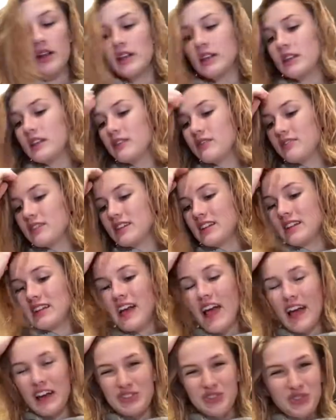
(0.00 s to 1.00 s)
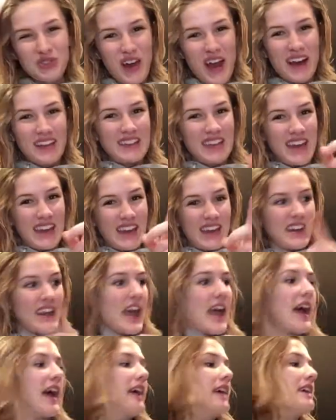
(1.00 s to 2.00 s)
in the vanilla extract and an
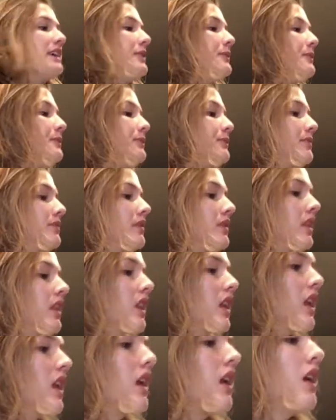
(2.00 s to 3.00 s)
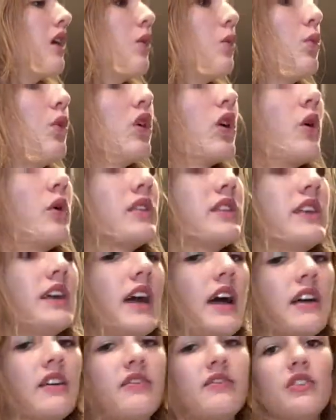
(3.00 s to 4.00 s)
egg. We'll go with the
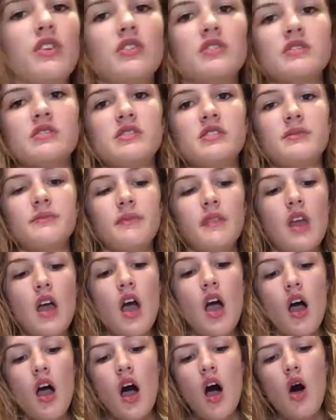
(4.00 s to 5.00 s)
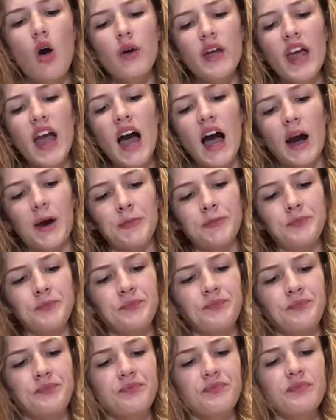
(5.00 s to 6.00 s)
egg first. Oh yeah,
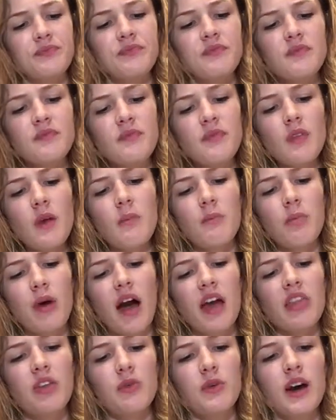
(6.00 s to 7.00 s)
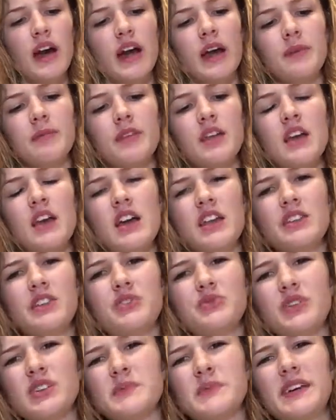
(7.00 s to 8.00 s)
by the way,
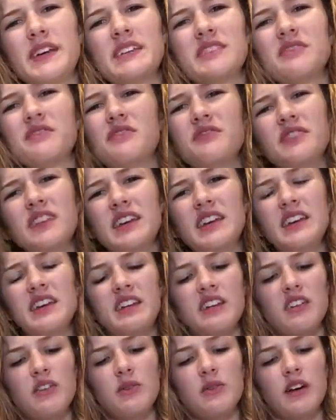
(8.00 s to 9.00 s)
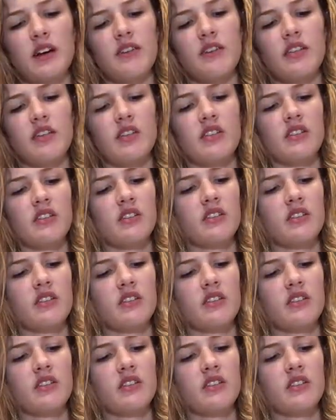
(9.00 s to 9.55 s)
this recipe isn't vegan or whatever.